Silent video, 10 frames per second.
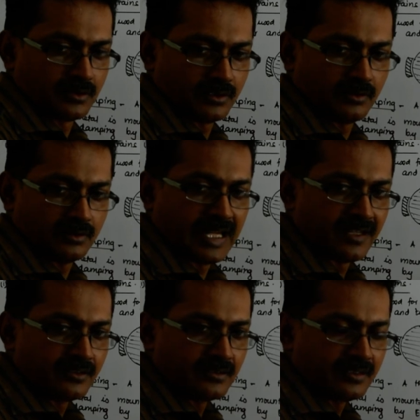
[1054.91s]
know, that
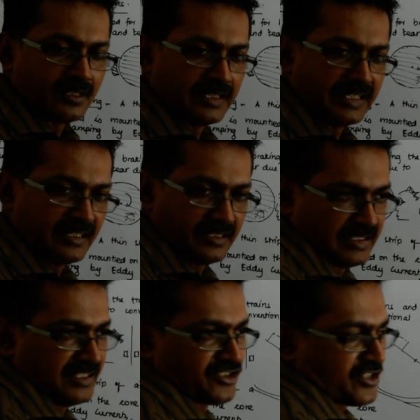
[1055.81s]
is,
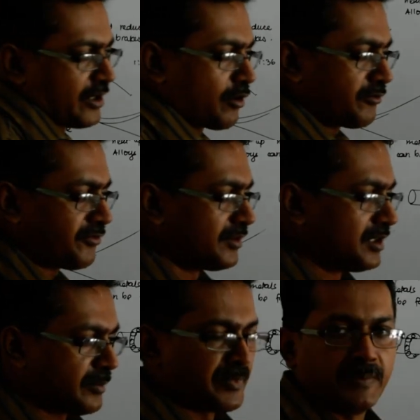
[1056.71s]
instead of
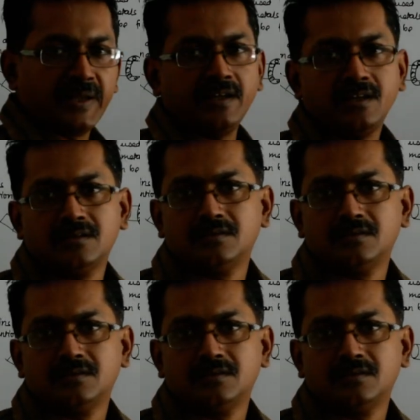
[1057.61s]
maybe